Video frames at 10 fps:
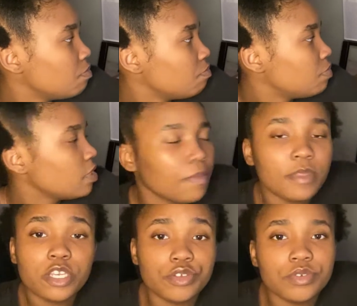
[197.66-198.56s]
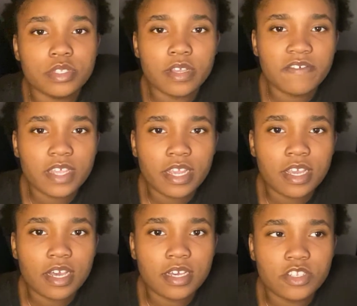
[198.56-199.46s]
put up the new stuff that I
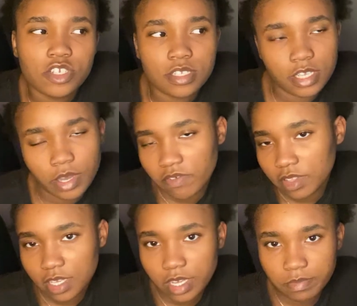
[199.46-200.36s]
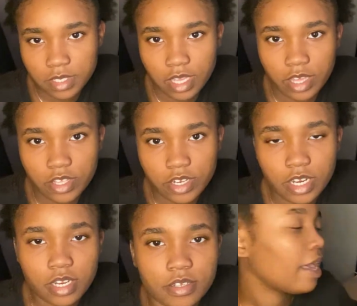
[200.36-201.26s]
got and just see how everything comes
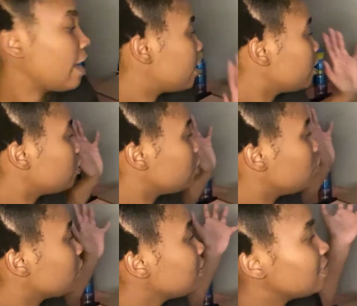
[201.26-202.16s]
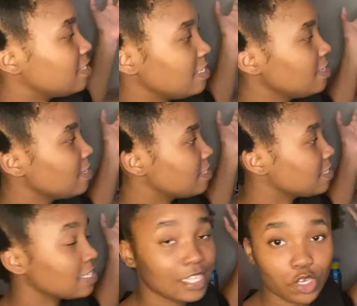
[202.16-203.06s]
together as you can see it's
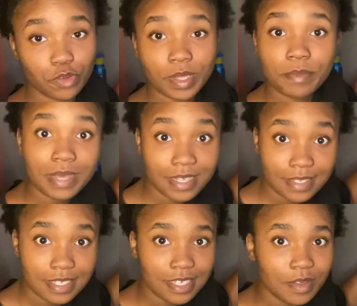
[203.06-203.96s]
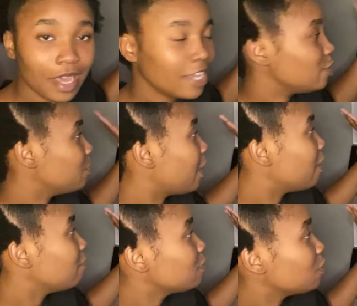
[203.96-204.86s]
a little bit messy i do
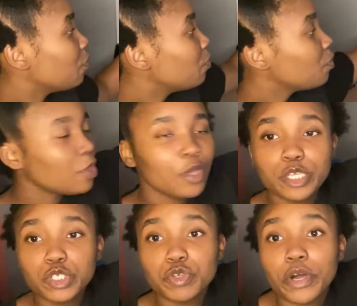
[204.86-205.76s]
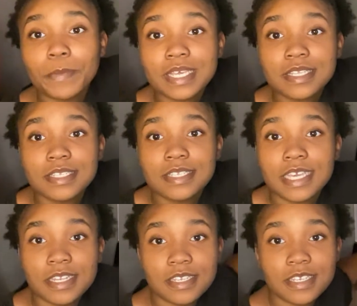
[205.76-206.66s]
have some trail mix
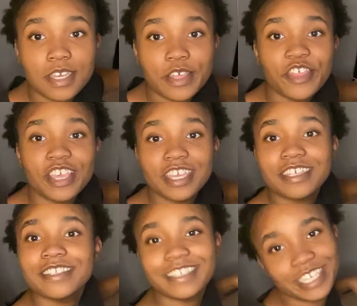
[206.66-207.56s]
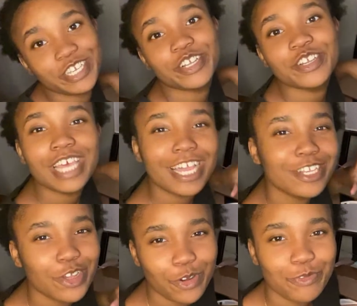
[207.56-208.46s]
and things here that
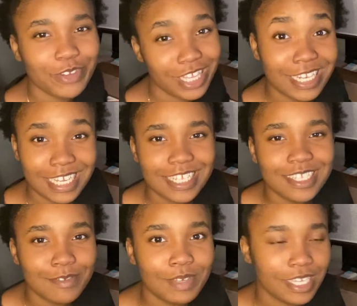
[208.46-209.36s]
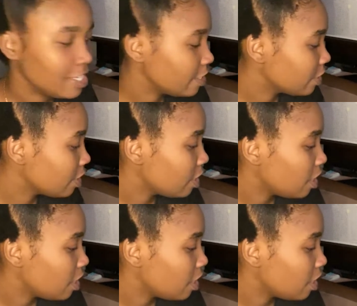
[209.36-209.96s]
don't really need to be here